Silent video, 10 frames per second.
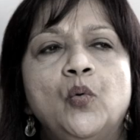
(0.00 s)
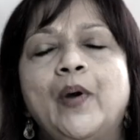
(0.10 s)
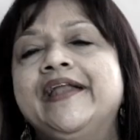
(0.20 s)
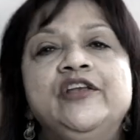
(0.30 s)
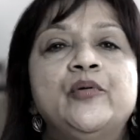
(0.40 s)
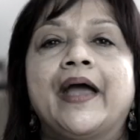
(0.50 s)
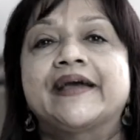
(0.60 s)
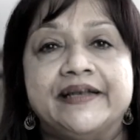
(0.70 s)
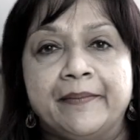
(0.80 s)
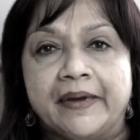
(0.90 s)
went into
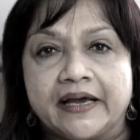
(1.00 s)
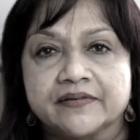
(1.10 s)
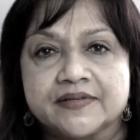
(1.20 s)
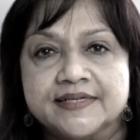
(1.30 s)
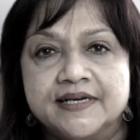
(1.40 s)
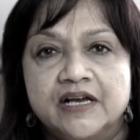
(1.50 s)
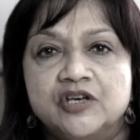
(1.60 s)
academics.